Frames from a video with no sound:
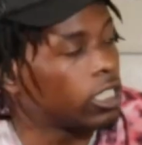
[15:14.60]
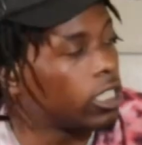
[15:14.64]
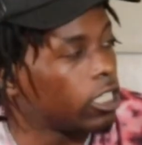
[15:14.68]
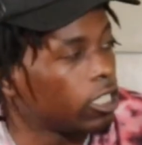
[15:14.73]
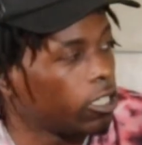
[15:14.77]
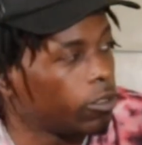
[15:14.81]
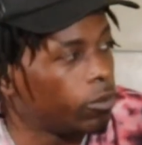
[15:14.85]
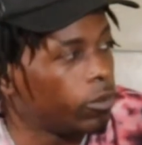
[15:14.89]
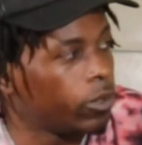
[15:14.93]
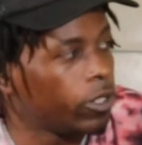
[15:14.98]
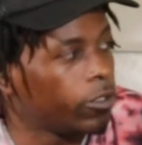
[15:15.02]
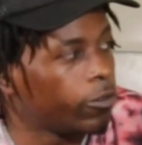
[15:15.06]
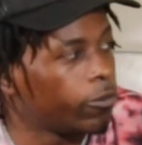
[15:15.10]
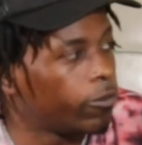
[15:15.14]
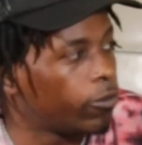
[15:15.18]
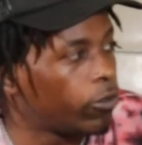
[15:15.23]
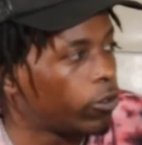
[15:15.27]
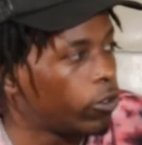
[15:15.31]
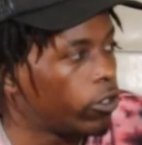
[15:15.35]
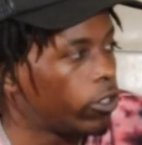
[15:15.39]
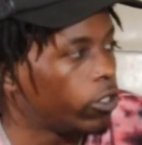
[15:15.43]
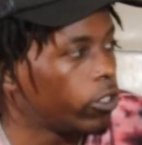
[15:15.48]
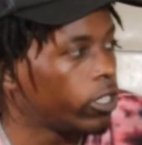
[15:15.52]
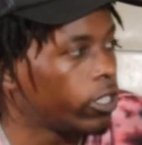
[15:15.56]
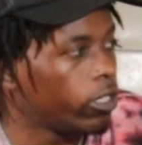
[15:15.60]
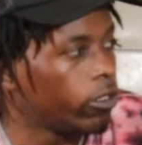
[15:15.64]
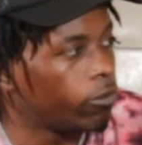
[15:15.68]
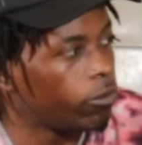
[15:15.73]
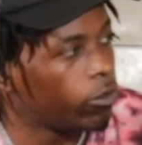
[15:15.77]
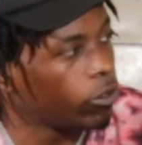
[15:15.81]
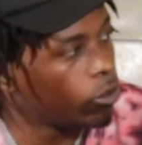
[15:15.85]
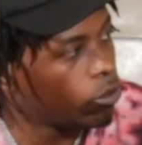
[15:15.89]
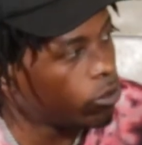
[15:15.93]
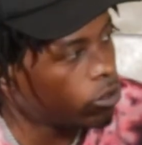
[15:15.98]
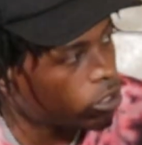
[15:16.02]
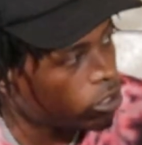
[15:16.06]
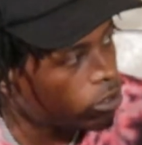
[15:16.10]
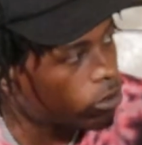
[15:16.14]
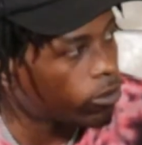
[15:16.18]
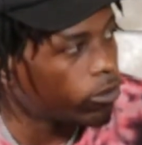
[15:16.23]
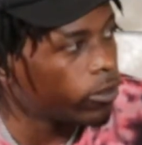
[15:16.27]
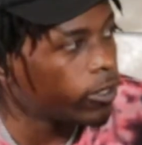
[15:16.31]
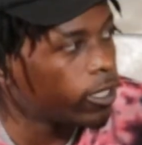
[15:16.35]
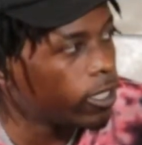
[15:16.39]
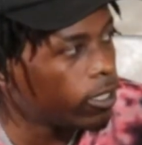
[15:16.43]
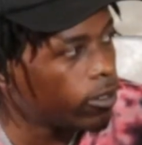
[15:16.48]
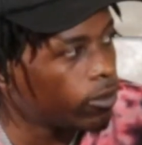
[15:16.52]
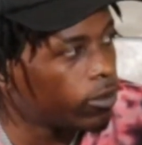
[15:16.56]
could have been avoided if it was a
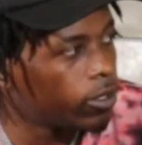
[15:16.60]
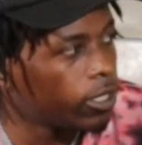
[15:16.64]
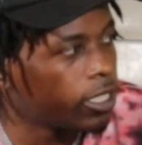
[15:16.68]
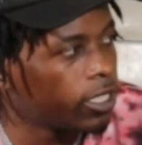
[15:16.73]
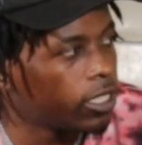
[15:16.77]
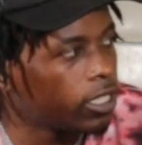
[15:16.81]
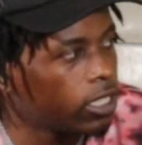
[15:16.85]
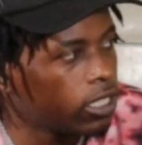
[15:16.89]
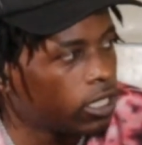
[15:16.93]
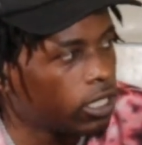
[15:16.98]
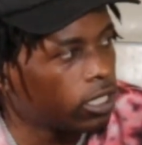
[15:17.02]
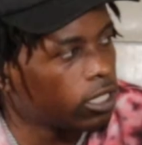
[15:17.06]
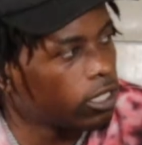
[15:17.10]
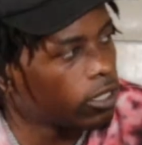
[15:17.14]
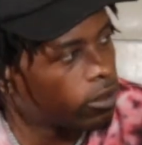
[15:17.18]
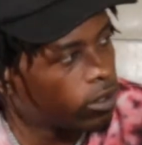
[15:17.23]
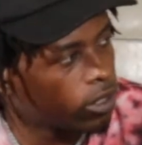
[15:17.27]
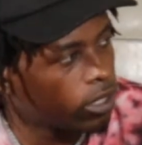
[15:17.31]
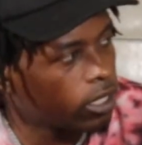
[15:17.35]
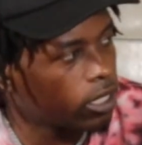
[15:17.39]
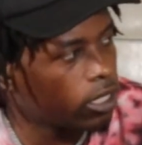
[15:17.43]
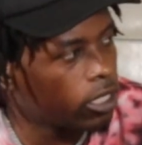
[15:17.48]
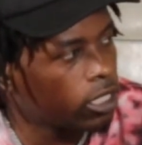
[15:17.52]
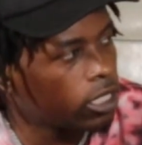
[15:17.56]
real one in the